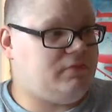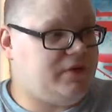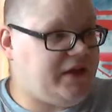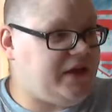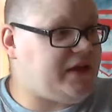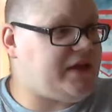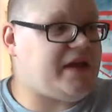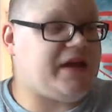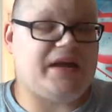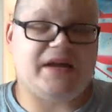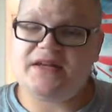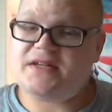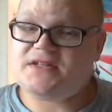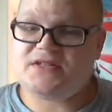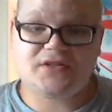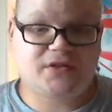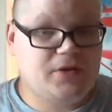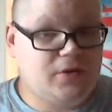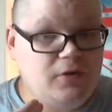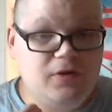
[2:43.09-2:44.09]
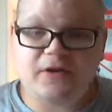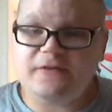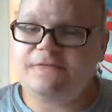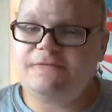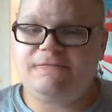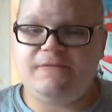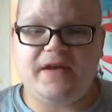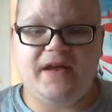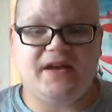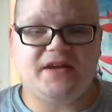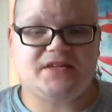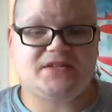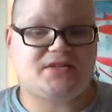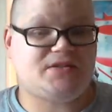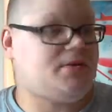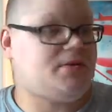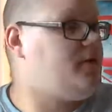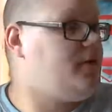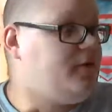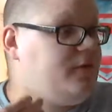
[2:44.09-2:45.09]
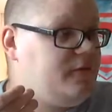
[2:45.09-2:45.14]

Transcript: It has good effects,